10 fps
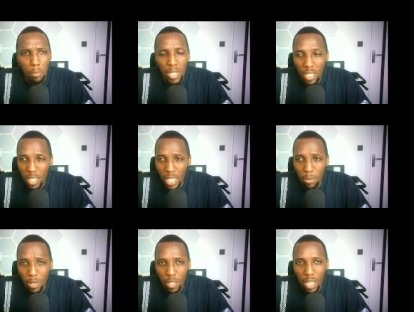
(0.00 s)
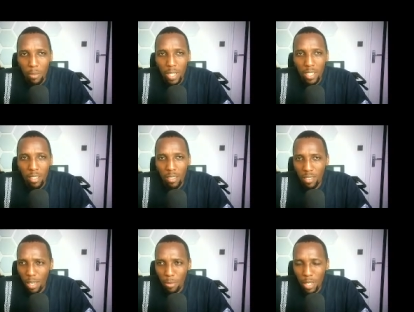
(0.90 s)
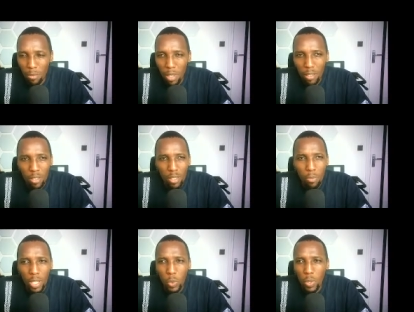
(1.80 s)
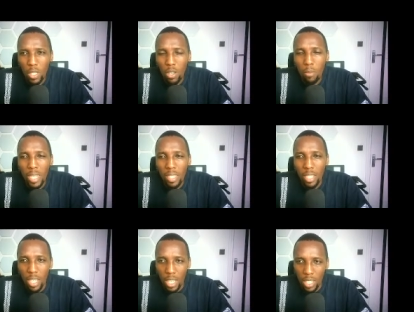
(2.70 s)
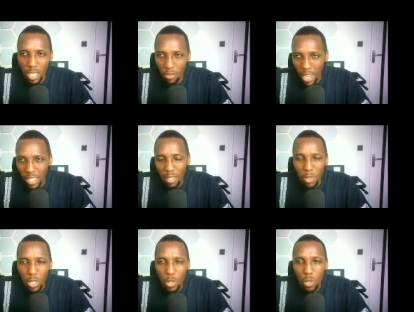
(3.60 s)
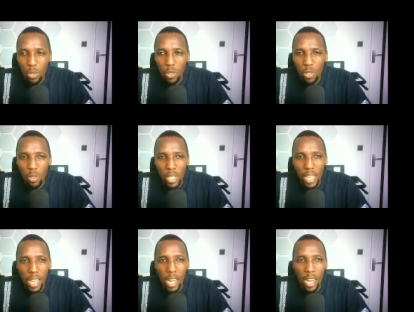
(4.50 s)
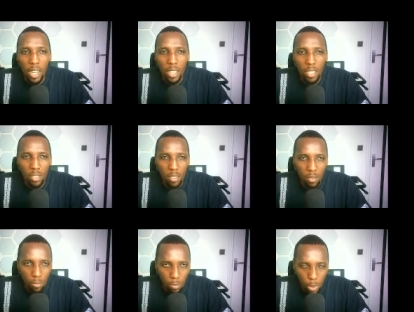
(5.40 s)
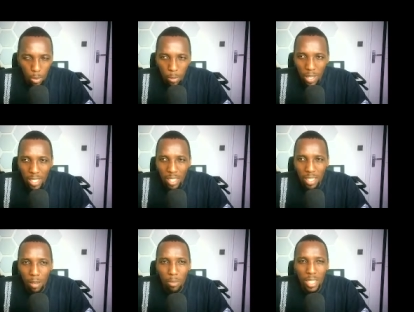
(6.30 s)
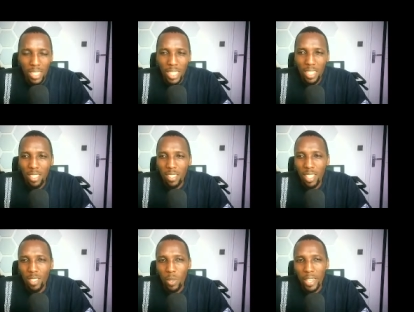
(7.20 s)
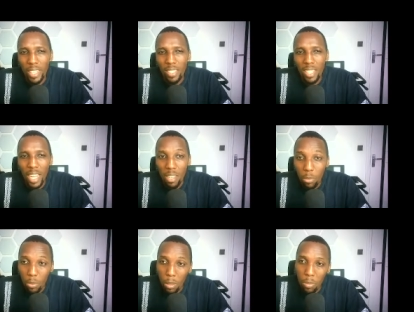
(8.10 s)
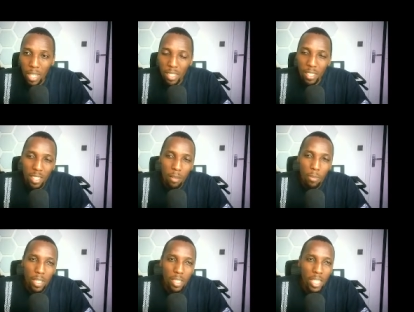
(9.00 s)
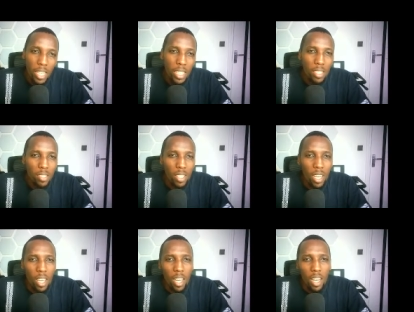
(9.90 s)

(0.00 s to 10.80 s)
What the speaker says: many types. There are many sampling methods, but we normally divide them into two. So there are probability sampling techniques as well as non-probability sampling techniques.